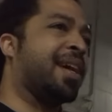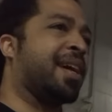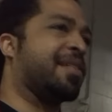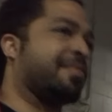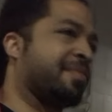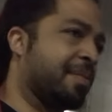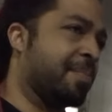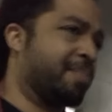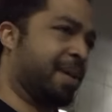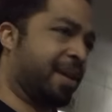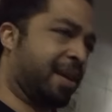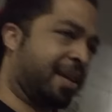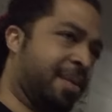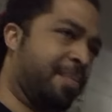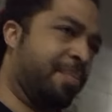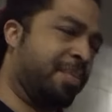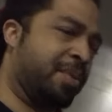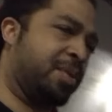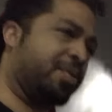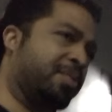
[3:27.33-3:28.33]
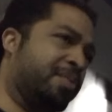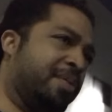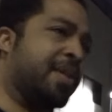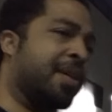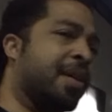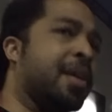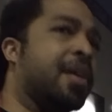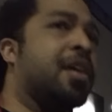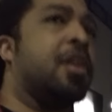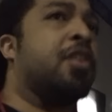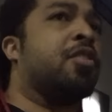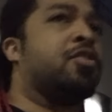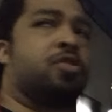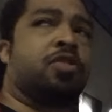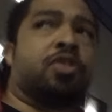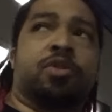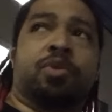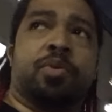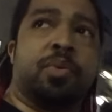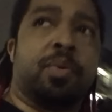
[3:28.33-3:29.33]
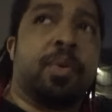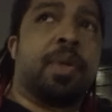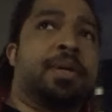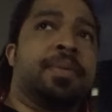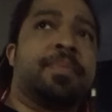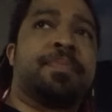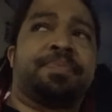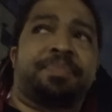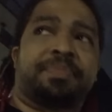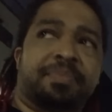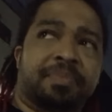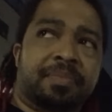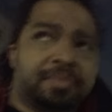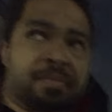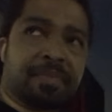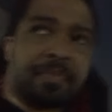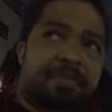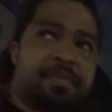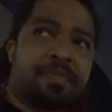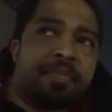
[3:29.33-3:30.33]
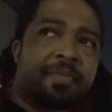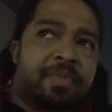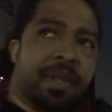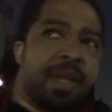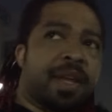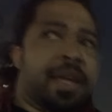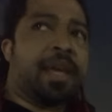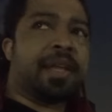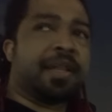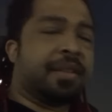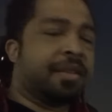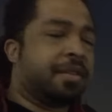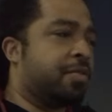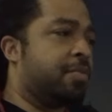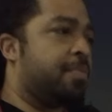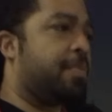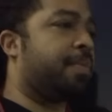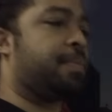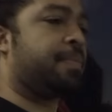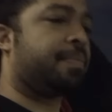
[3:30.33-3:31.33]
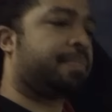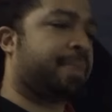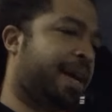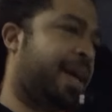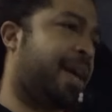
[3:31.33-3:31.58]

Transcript: not even be in the mood to do my